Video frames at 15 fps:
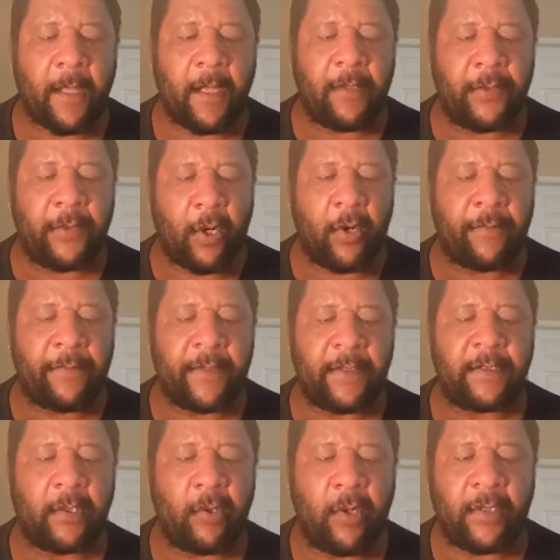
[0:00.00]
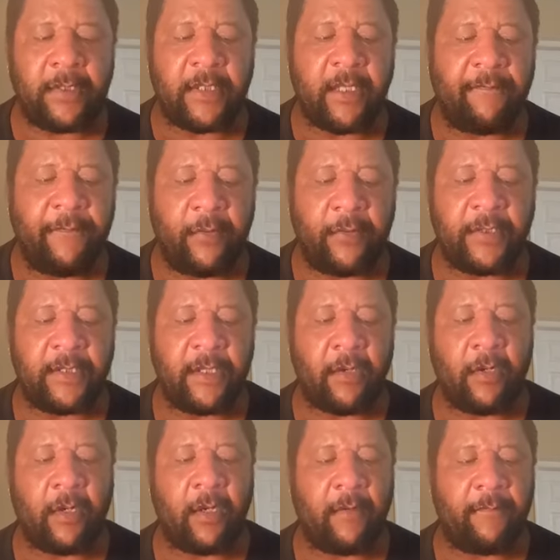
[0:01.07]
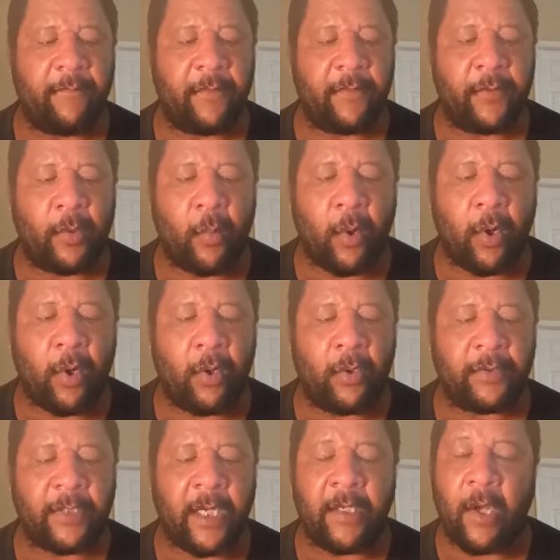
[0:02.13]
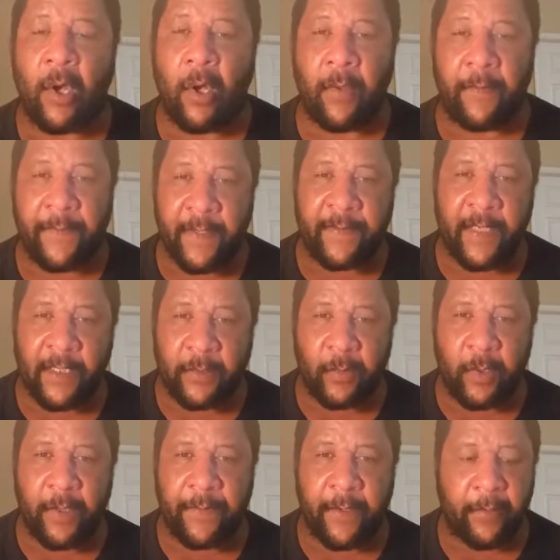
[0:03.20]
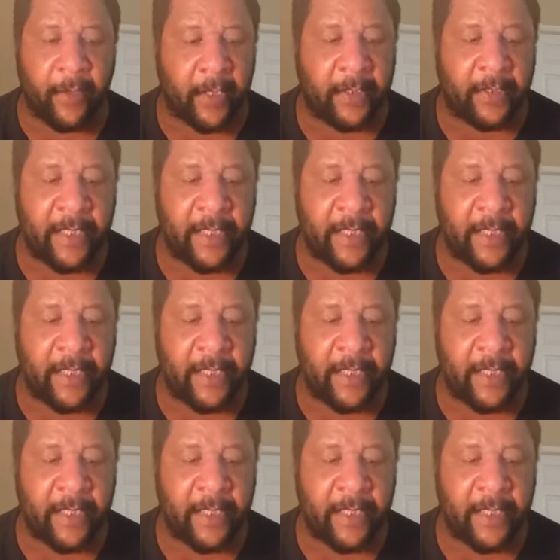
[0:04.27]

The earth is the Lord's and the fullness thereof, the world and all they that dwell therein.